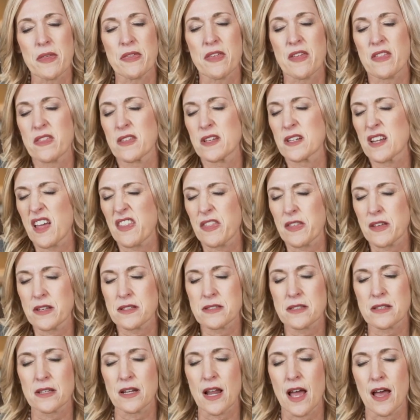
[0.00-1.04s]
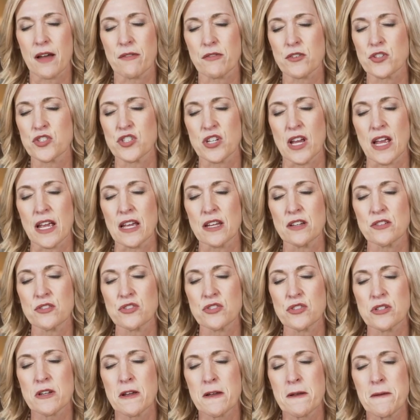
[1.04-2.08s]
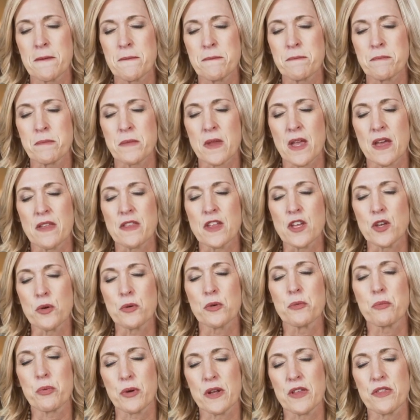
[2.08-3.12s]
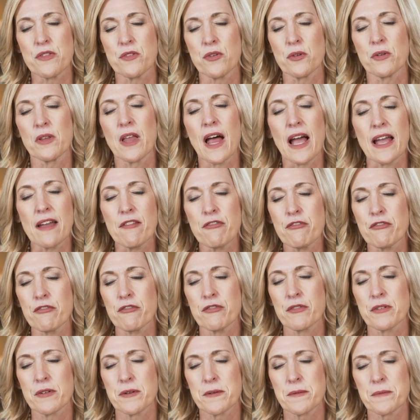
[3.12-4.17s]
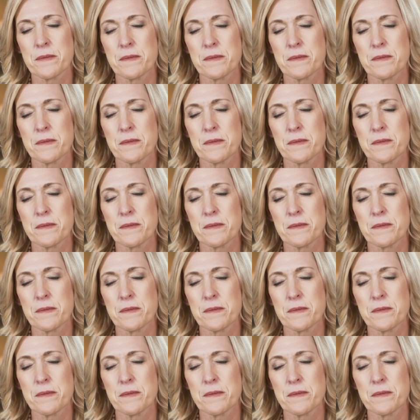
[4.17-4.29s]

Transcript: think that nothing is going to ever change, and that you would breathe new life.